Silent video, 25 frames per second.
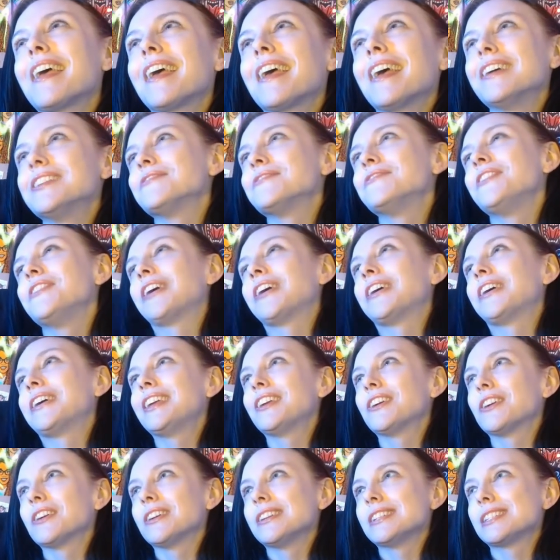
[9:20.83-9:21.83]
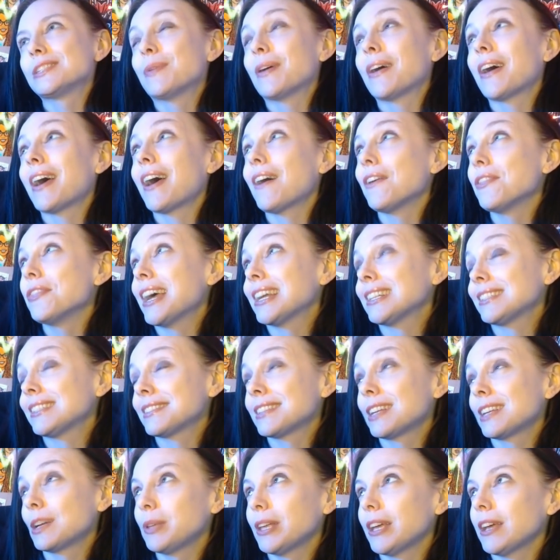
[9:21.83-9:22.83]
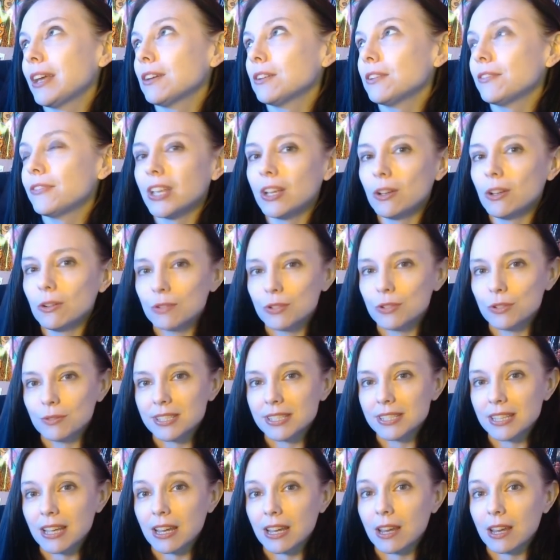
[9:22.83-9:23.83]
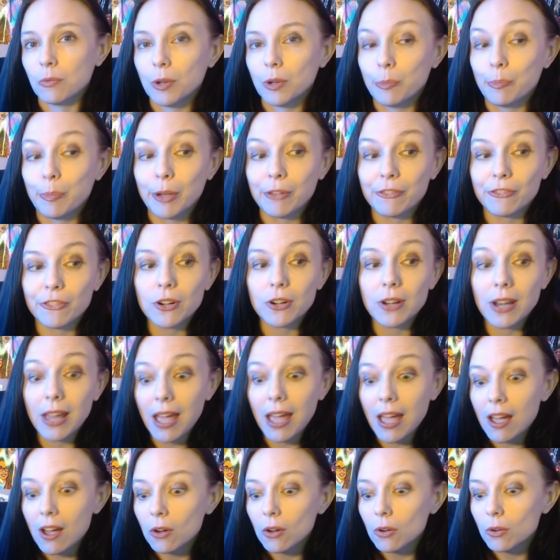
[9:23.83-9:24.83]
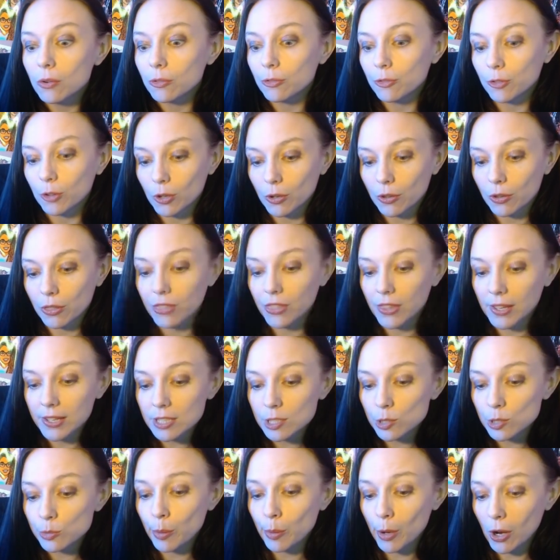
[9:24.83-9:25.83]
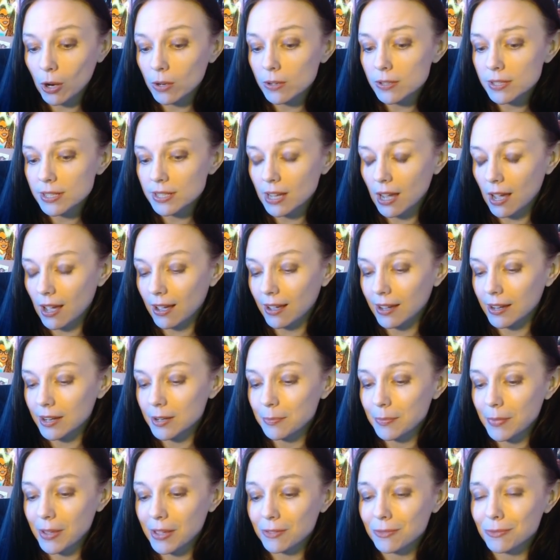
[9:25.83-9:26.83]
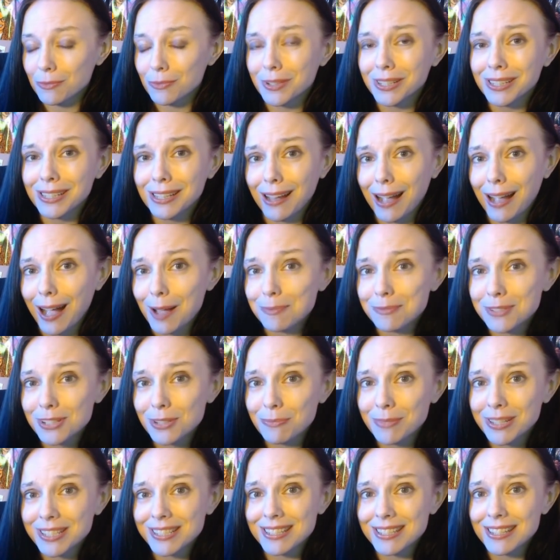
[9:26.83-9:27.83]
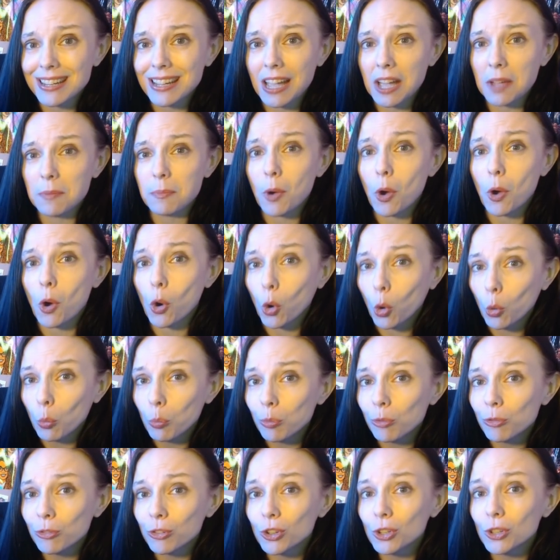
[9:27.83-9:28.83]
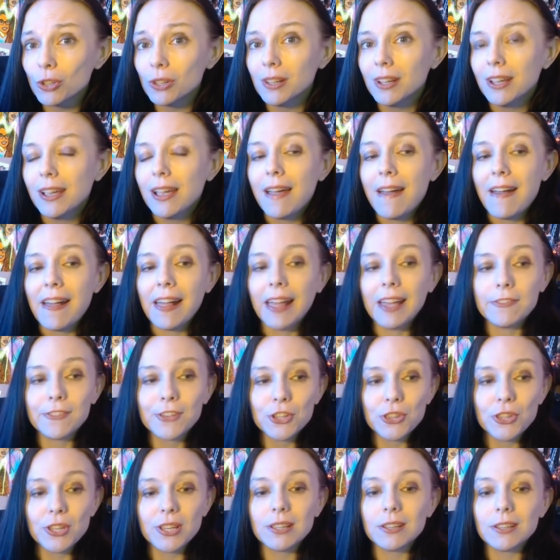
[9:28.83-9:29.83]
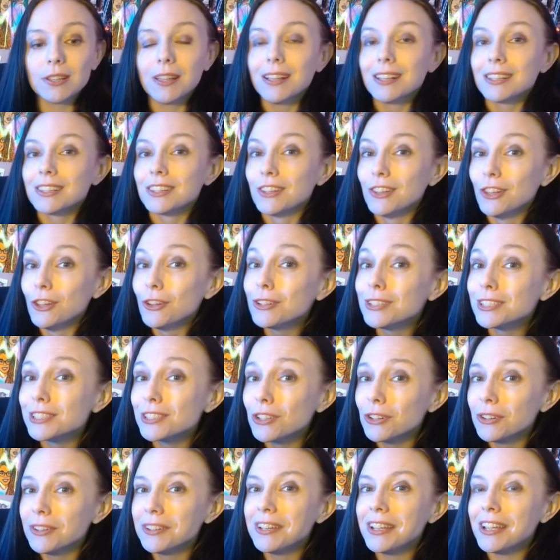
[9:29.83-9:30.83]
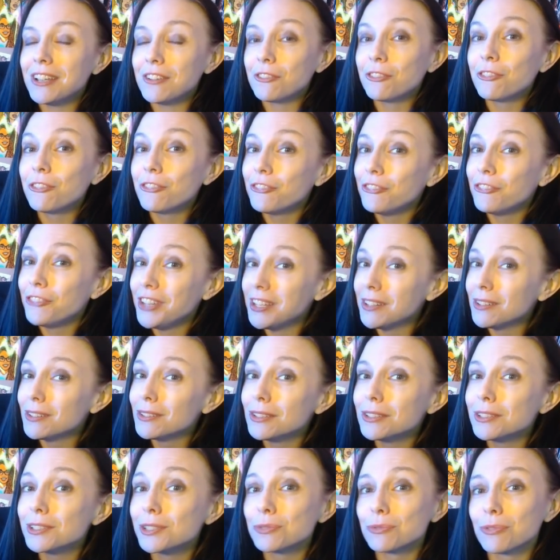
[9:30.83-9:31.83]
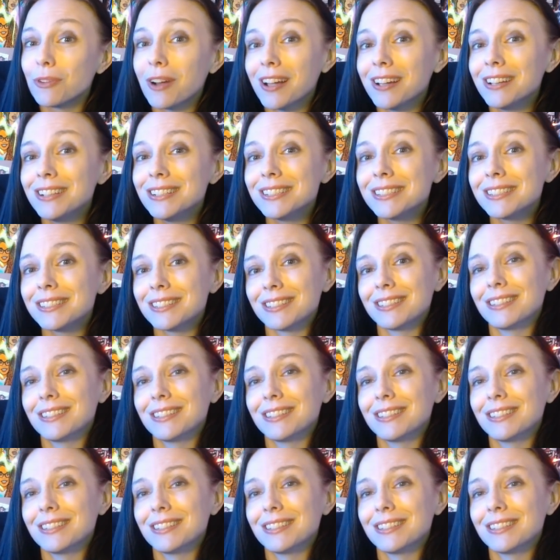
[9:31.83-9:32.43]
very curious about how that's going to play out if they go to a second one but for now for this part i'm really optimistic i'm hopeful everything looks good it feels right